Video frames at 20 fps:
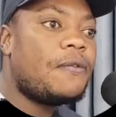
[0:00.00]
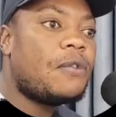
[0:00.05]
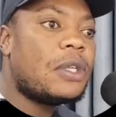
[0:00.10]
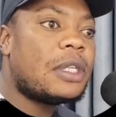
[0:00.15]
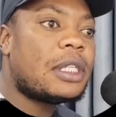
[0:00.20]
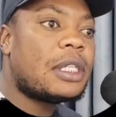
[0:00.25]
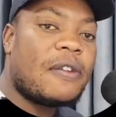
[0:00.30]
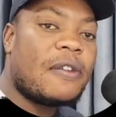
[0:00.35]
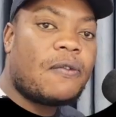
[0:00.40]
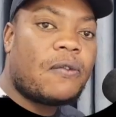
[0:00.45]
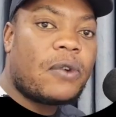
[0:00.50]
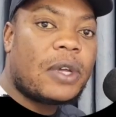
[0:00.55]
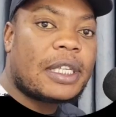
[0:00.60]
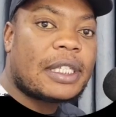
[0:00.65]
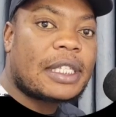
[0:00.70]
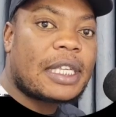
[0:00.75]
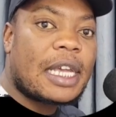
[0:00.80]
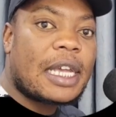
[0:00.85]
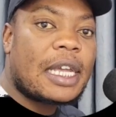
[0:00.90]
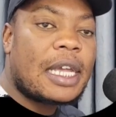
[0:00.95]
we
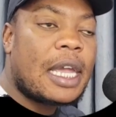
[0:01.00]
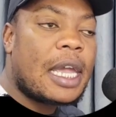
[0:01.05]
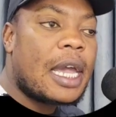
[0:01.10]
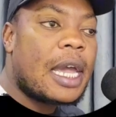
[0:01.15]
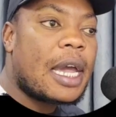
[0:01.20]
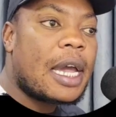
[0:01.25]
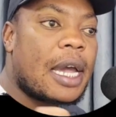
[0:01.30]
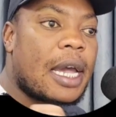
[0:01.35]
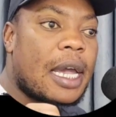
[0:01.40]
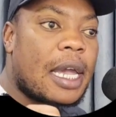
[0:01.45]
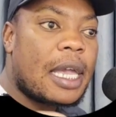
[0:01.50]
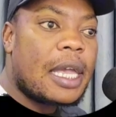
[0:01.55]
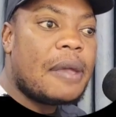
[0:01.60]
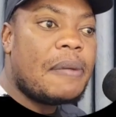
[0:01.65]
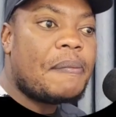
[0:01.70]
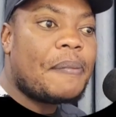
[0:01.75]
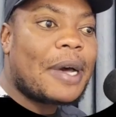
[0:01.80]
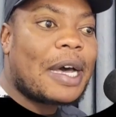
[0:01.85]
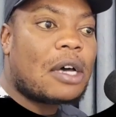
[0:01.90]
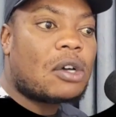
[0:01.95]
say
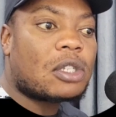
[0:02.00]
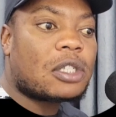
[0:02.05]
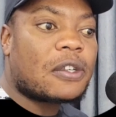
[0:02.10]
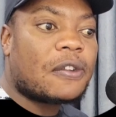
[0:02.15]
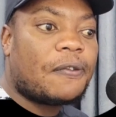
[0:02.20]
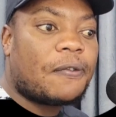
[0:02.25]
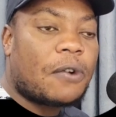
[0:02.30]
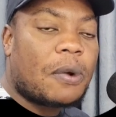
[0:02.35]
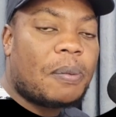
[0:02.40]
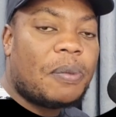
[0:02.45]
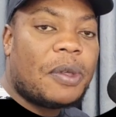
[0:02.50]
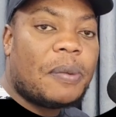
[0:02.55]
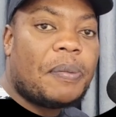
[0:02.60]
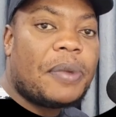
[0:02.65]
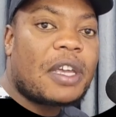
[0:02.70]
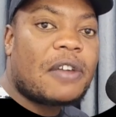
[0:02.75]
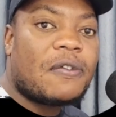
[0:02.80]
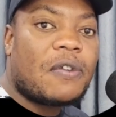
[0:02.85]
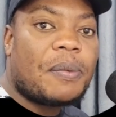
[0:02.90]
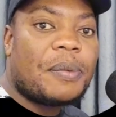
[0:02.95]
impulse from the
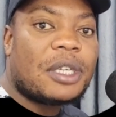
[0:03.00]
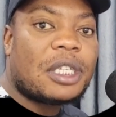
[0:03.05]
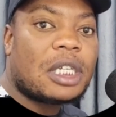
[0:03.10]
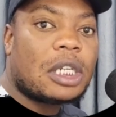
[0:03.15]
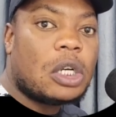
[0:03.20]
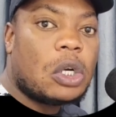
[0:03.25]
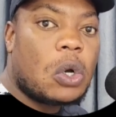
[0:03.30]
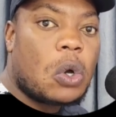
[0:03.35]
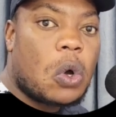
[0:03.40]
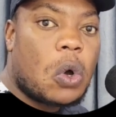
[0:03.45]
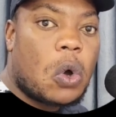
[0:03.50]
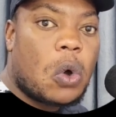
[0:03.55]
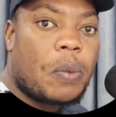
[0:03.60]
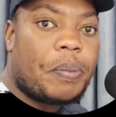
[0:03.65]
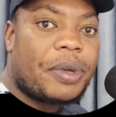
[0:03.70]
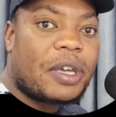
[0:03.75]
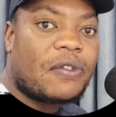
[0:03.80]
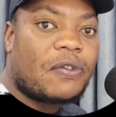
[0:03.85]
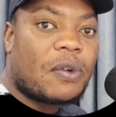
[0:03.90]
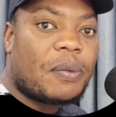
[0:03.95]
peak formation low or
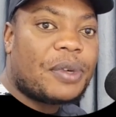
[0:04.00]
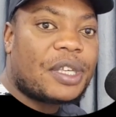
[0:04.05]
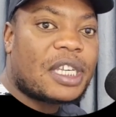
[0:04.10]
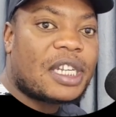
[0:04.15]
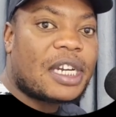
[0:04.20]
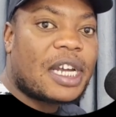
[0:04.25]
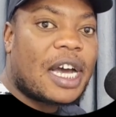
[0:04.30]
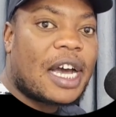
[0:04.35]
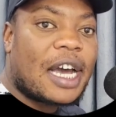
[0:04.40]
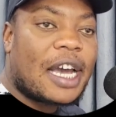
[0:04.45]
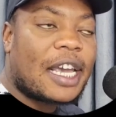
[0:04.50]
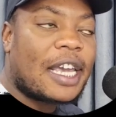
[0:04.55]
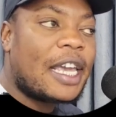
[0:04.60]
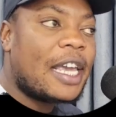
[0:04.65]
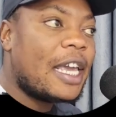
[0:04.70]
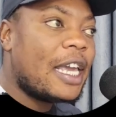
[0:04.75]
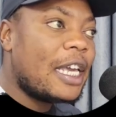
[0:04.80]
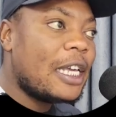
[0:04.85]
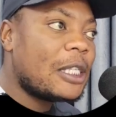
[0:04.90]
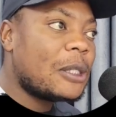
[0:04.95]
peak formation high,
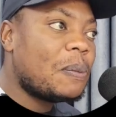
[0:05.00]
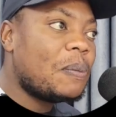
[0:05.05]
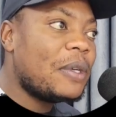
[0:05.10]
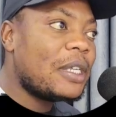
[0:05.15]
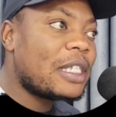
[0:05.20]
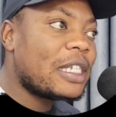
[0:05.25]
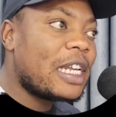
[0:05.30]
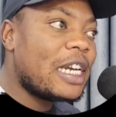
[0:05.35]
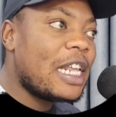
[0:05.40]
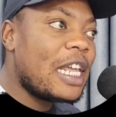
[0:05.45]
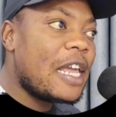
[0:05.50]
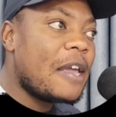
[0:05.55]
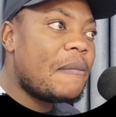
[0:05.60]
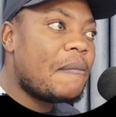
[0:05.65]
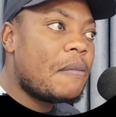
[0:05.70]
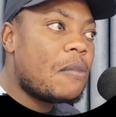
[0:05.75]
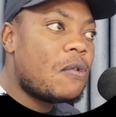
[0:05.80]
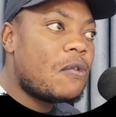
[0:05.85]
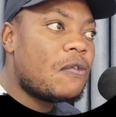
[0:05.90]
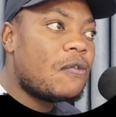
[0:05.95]
it's basically a
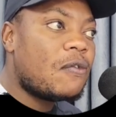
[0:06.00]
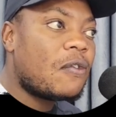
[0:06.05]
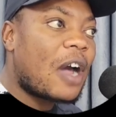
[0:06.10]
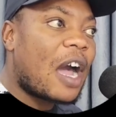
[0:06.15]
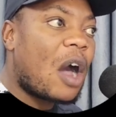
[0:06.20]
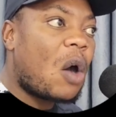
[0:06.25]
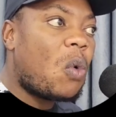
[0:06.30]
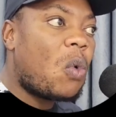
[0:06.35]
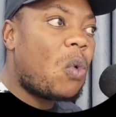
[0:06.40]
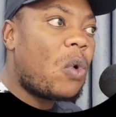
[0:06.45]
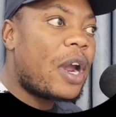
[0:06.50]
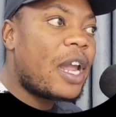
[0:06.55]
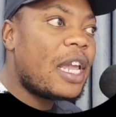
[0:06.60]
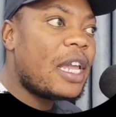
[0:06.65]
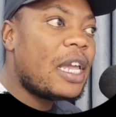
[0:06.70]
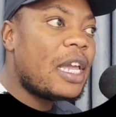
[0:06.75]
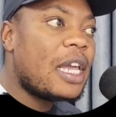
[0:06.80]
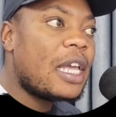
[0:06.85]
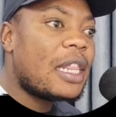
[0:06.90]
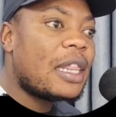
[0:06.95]
move
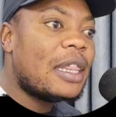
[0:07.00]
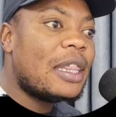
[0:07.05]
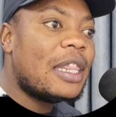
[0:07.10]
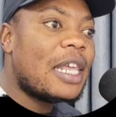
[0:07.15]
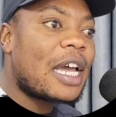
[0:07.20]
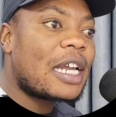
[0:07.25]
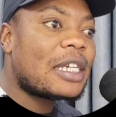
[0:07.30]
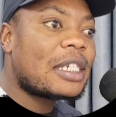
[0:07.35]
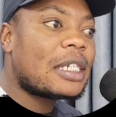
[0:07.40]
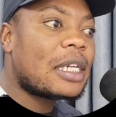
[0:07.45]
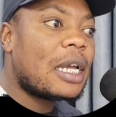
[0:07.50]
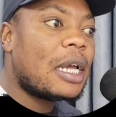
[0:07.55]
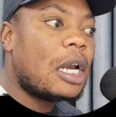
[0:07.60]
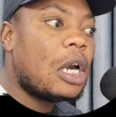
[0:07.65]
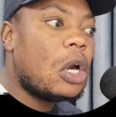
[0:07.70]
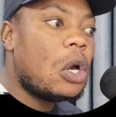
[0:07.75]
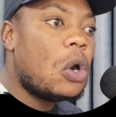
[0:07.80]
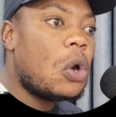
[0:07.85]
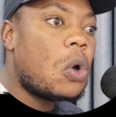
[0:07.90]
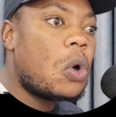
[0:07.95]
away that
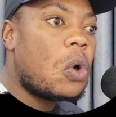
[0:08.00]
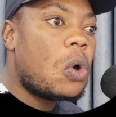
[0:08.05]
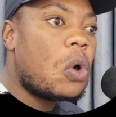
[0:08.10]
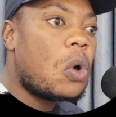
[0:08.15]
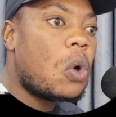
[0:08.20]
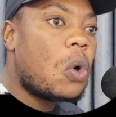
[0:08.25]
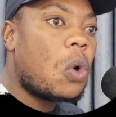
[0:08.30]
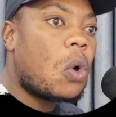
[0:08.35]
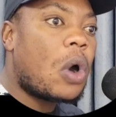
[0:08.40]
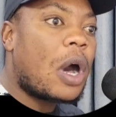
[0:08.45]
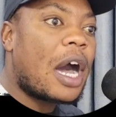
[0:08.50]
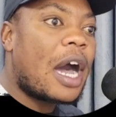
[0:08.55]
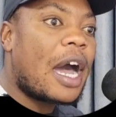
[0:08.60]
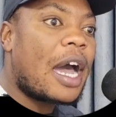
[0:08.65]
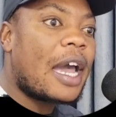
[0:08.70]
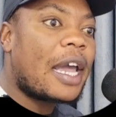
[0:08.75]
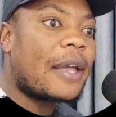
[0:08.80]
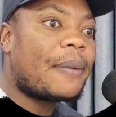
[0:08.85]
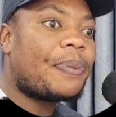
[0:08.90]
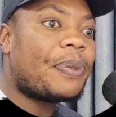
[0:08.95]
low or
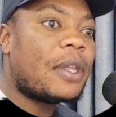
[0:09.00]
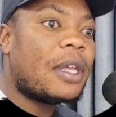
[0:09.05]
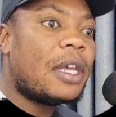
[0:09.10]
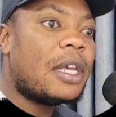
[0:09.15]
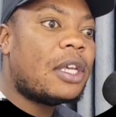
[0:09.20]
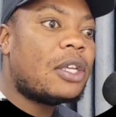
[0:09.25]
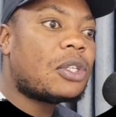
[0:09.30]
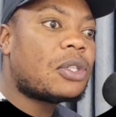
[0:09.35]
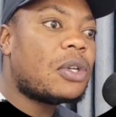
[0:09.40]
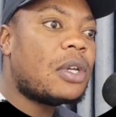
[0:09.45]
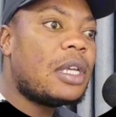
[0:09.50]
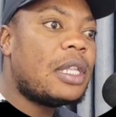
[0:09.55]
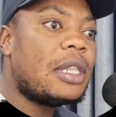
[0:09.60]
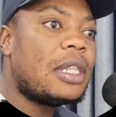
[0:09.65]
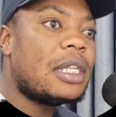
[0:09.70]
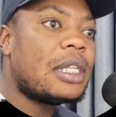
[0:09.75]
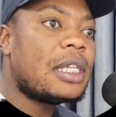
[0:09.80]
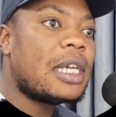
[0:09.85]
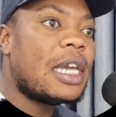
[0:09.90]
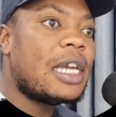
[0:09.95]
high. So in
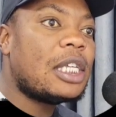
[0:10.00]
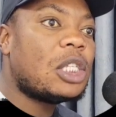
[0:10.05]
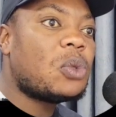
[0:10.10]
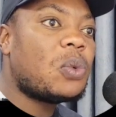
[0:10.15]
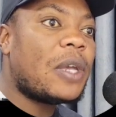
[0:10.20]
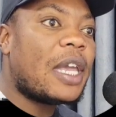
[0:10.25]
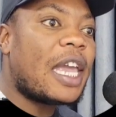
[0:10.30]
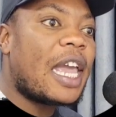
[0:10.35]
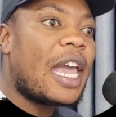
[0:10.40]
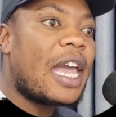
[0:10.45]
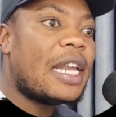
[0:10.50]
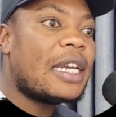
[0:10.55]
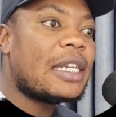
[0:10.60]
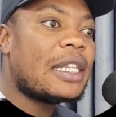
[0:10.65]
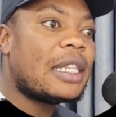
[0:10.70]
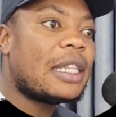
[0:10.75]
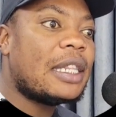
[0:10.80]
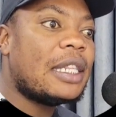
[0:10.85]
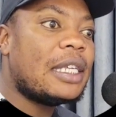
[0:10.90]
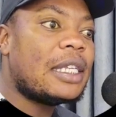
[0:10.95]
this case, we had
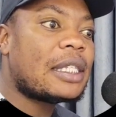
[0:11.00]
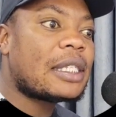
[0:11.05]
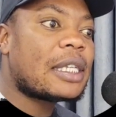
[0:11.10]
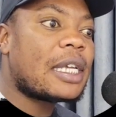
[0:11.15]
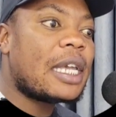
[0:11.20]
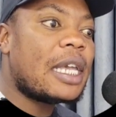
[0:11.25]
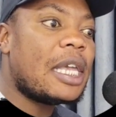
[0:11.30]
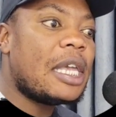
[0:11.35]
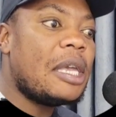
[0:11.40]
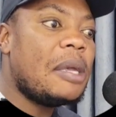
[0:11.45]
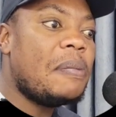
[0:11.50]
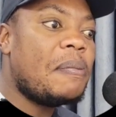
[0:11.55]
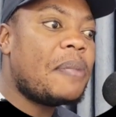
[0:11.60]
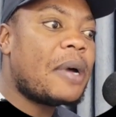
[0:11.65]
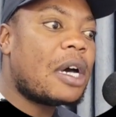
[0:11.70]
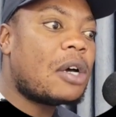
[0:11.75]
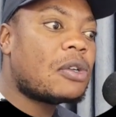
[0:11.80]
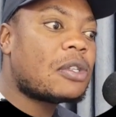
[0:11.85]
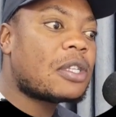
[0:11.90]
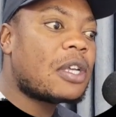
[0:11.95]
this
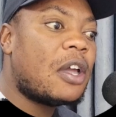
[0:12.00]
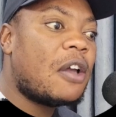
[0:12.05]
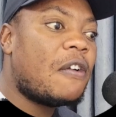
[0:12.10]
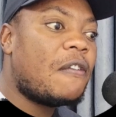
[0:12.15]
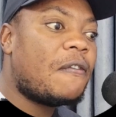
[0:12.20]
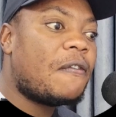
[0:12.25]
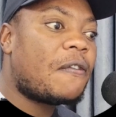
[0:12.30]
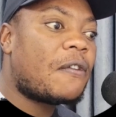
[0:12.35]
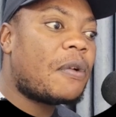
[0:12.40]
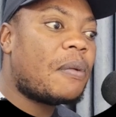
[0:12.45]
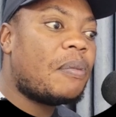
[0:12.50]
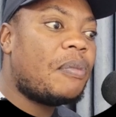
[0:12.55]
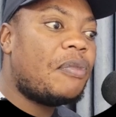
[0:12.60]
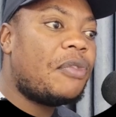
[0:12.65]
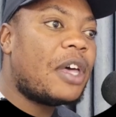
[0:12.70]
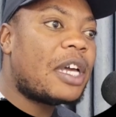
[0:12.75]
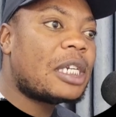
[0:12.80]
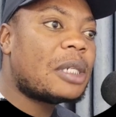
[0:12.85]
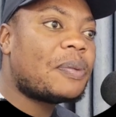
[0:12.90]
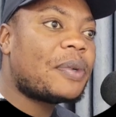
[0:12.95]
impulse from
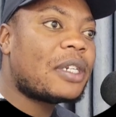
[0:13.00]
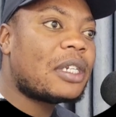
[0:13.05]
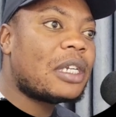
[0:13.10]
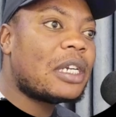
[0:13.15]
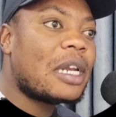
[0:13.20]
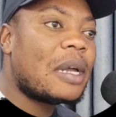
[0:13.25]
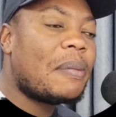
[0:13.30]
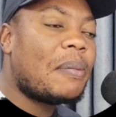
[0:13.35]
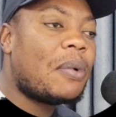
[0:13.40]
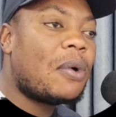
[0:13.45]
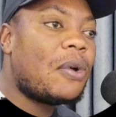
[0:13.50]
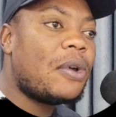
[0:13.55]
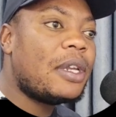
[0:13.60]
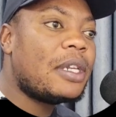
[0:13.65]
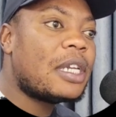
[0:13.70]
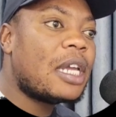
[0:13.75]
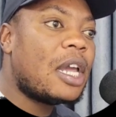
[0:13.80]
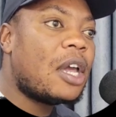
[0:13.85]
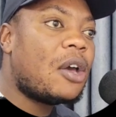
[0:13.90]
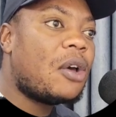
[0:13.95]
that particular
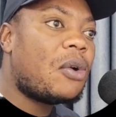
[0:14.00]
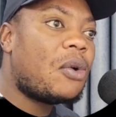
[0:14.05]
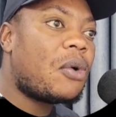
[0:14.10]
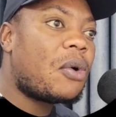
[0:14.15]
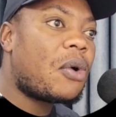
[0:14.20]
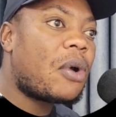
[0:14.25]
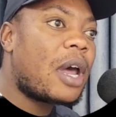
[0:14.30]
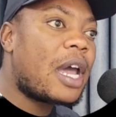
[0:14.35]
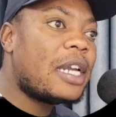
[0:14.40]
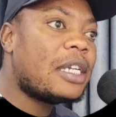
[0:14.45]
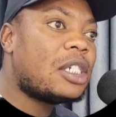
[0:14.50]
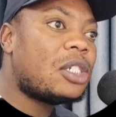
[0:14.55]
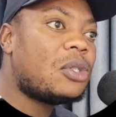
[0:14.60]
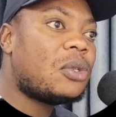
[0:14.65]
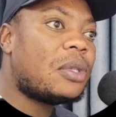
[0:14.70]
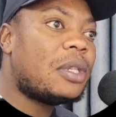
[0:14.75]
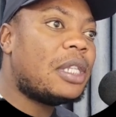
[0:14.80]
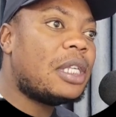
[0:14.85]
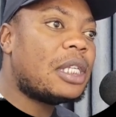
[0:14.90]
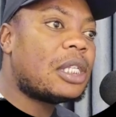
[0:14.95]
point right
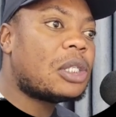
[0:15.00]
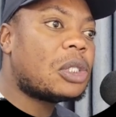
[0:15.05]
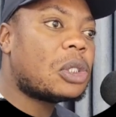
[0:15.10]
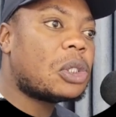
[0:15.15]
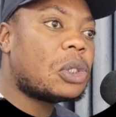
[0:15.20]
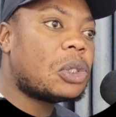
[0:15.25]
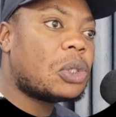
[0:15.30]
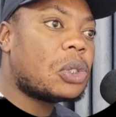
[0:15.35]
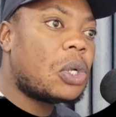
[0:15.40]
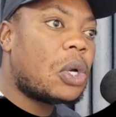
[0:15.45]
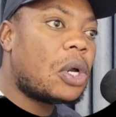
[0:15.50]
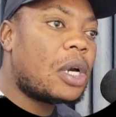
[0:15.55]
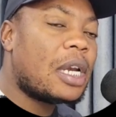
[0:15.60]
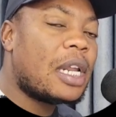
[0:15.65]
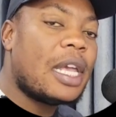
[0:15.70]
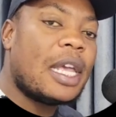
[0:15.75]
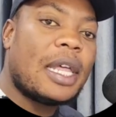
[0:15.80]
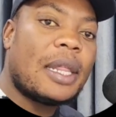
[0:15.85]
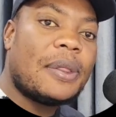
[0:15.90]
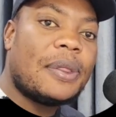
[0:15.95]
to this zone.
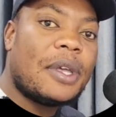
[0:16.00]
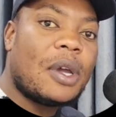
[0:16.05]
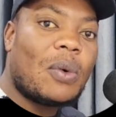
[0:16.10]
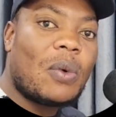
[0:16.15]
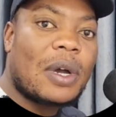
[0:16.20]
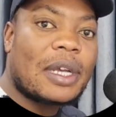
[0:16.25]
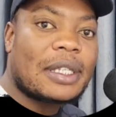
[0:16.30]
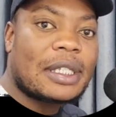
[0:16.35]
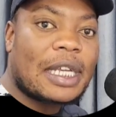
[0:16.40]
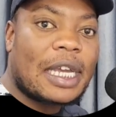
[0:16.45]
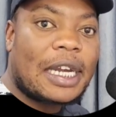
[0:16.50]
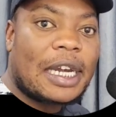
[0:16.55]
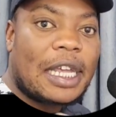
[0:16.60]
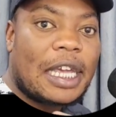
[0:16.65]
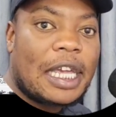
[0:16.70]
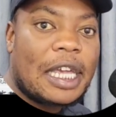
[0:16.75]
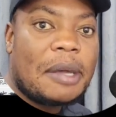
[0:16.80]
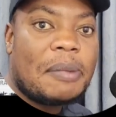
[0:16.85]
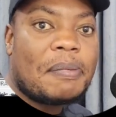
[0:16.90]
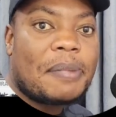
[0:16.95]
There was an
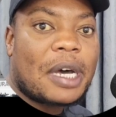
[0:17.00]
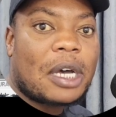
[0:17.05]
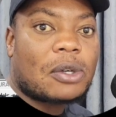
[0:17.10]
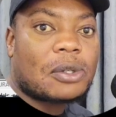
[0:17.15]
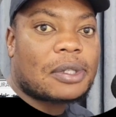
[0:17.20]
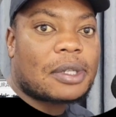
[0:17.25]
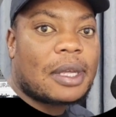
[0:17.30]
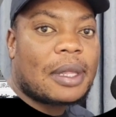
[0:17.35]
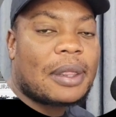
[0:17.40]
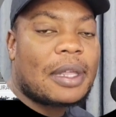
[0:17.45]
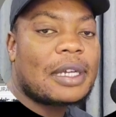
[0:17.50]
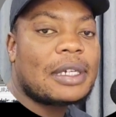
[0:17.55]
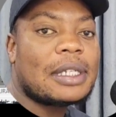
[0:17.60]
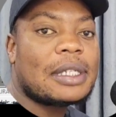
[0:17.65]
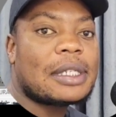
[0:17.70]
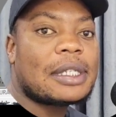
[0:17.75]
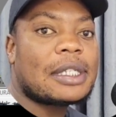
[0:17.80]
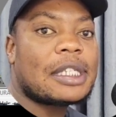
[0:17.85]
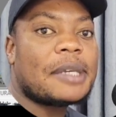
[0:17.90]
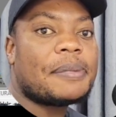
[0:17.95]
impulse. That
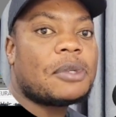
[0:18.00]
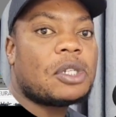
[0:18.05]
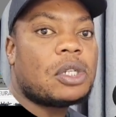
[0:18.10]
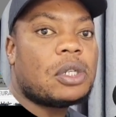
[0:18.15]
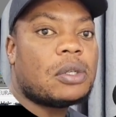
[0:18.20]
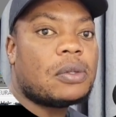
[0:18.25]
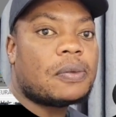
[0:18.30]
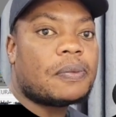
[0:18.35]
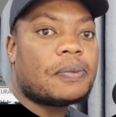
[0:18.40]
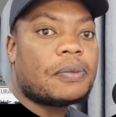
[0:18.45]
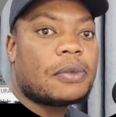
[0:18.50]
is step 2.